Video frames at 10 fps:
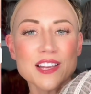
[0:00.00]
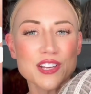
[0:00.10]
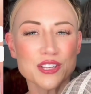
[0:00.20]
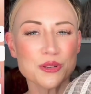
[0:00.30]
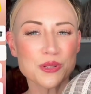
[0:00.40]

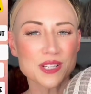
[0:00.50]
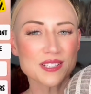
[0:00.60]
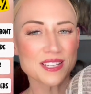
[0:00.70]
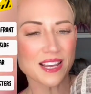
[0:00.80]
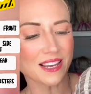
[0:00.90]

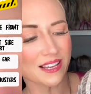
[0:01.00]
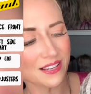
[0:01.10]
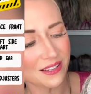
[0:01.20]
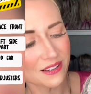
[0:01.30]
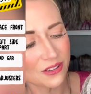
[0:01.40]
uses
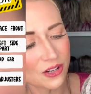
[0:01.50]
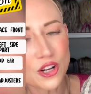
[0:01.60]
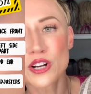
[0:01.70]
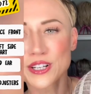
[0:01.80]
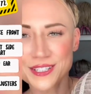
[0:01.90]
a
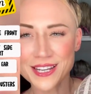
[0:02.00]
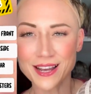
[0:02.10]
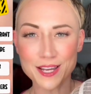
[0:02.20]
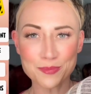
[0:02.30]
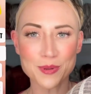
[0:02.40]
hook
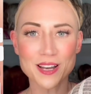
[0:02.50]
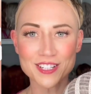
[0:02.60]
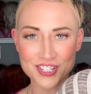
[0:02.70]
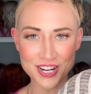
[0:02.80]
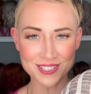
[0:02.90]
type
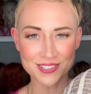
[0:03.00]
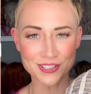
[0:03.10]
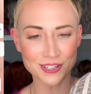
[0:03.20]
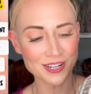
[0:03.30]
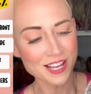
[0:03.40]
adjuster.